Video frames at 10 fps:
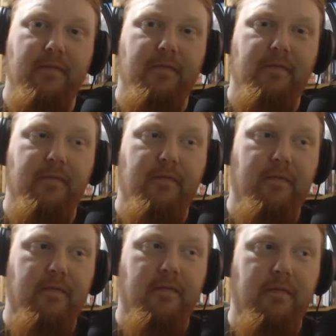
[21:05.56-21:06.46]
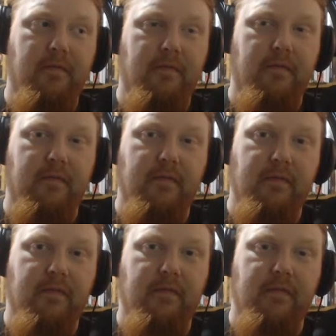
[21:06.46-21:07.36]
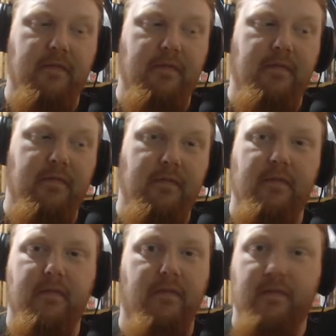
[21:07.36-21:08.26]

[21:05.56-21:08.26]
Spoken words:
[no speech]